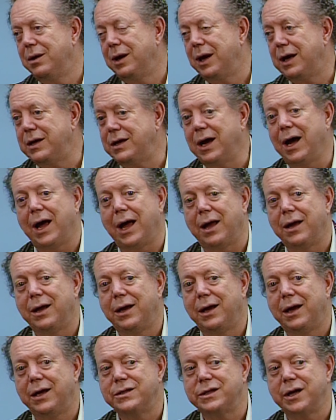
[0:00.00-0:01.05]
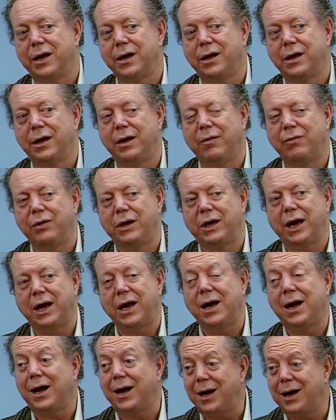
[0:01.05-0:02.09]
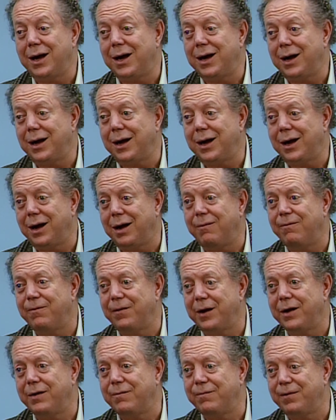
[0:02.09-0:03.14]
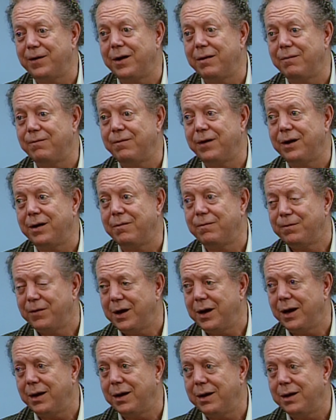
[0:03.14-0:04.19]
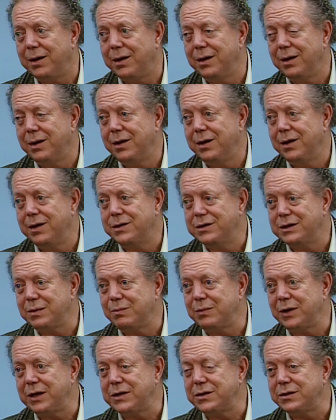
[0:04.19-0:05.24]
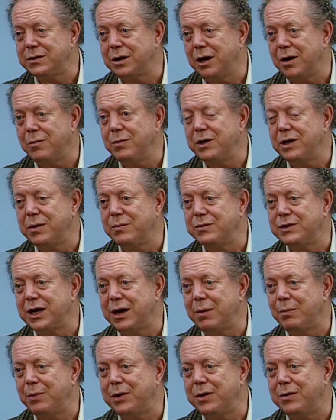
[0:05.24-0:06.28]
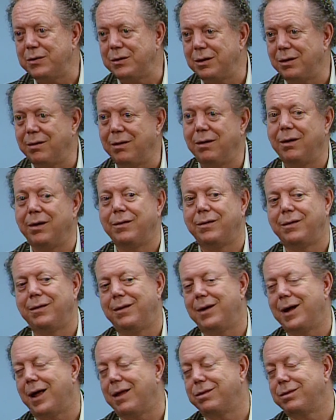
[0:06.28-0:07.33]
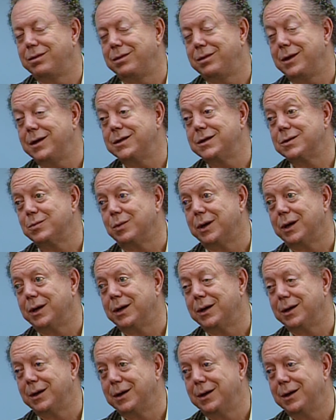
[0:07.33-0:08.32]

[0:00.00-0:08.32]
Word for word: And yeah, it's not every day ha ha ha ha fun and fun and fun and fun. Some days the karma comes up and you go, oh, not this one.